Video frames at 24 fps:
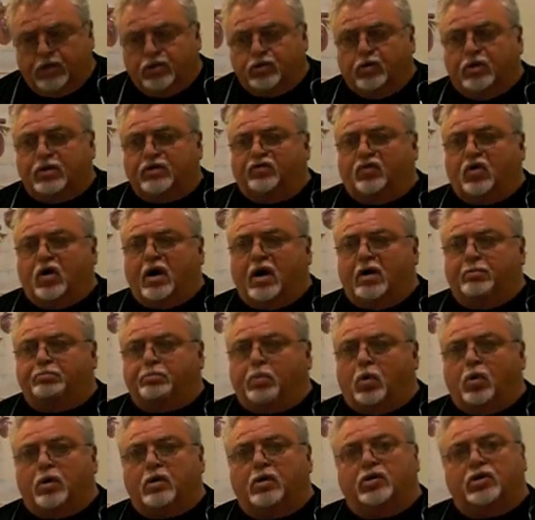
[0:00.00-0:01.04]
So it's very
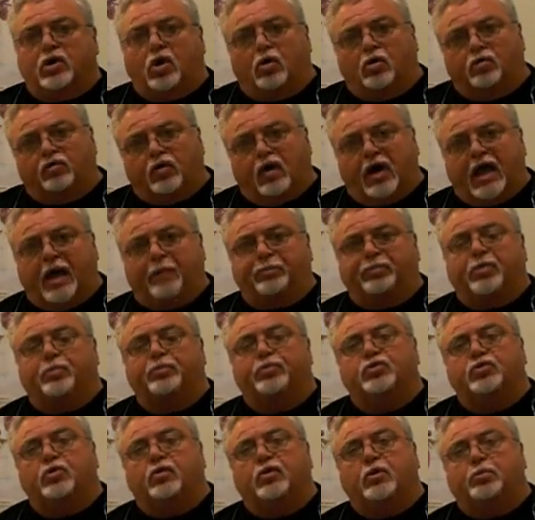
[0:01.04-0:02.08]
important to overlap
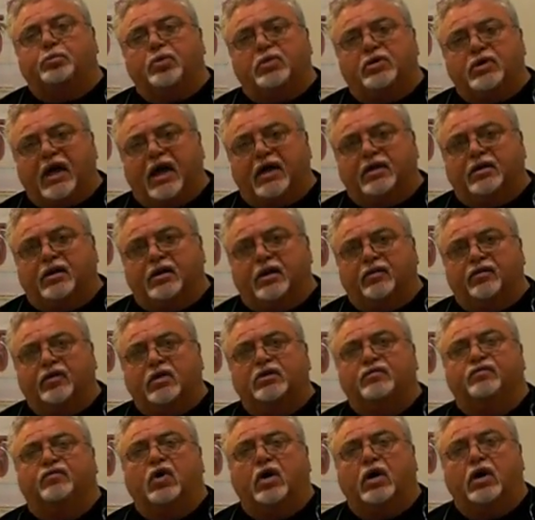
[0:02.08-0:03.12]
them so they're protected at
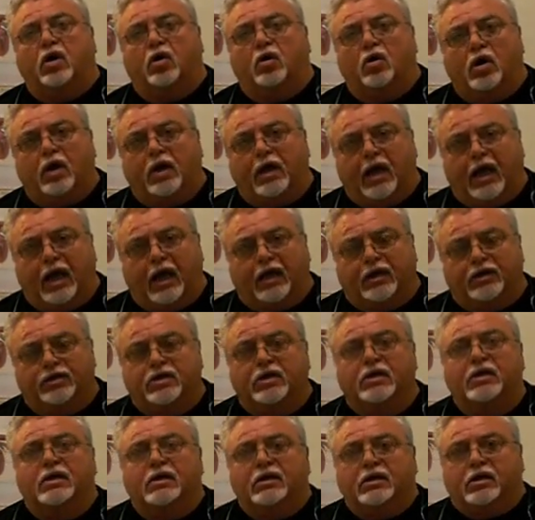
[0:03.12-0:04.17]
this very early
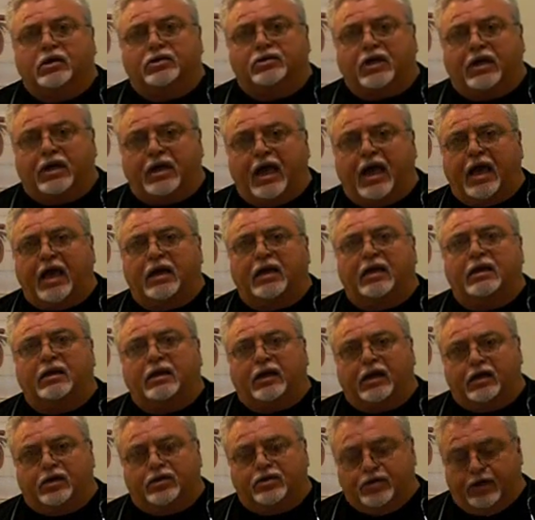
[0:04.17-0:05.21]
age, because they can
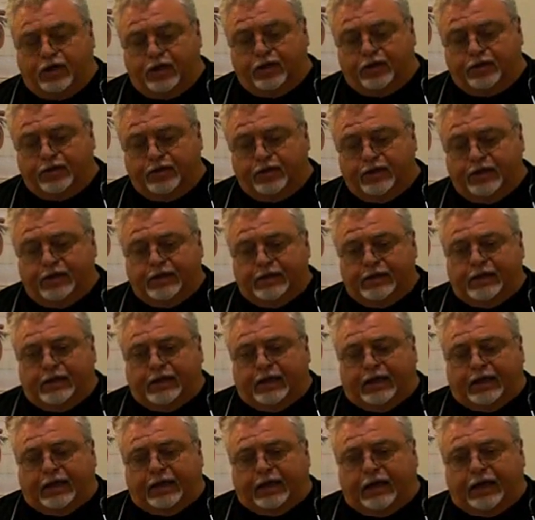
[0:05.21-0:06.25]
get disease.
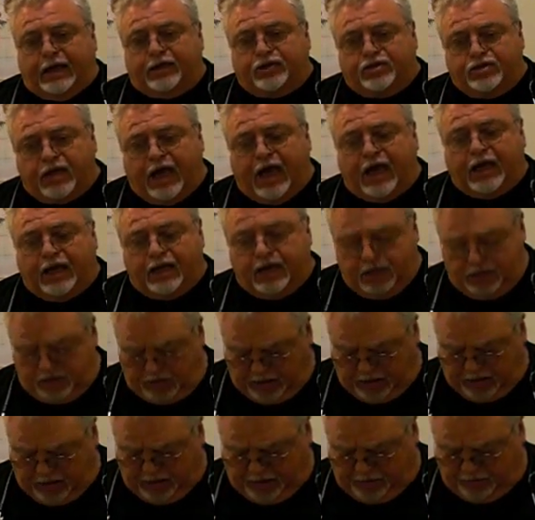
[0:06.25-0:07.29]
Sadly to
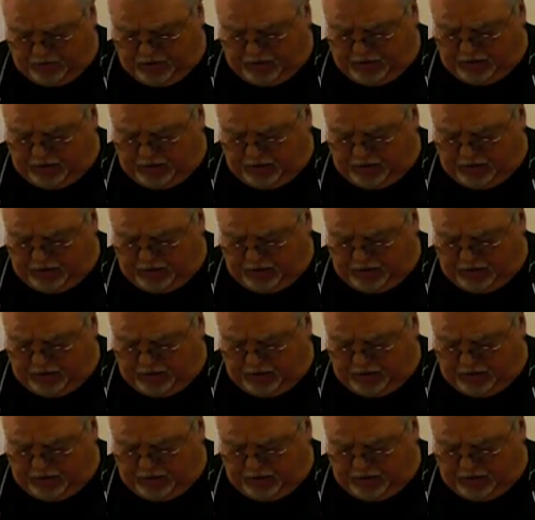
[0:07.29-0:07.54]
say, I've